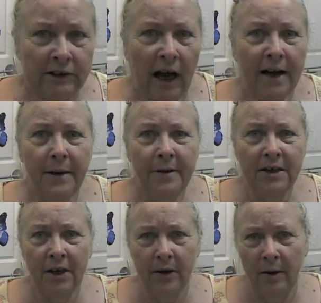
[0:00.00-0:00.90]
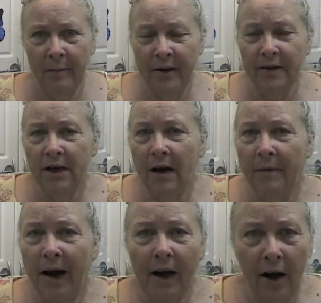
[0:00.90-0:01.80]
And let me tell you, by the time
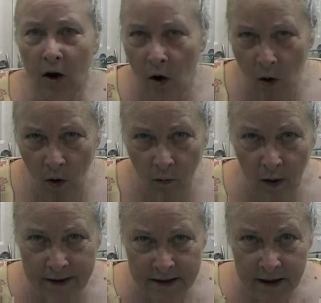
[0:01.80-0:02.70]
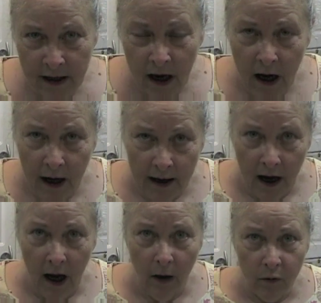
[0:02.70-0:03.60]
I got home Wednesday night,
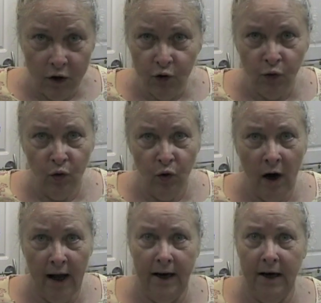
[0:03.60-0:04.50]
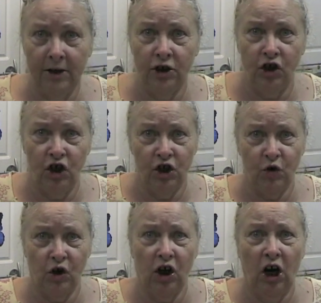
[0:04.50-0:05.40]
I was ready to
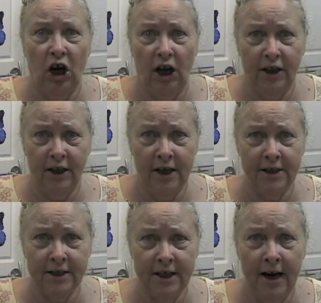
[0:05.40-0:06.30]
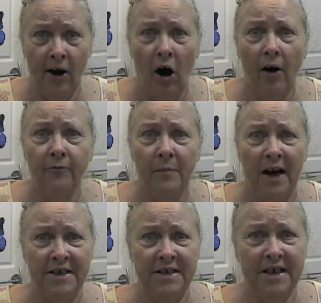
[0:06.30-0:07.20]
just cut this thing off
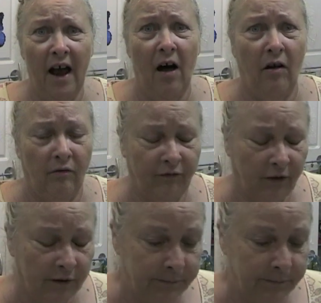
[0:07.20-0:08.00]
myself.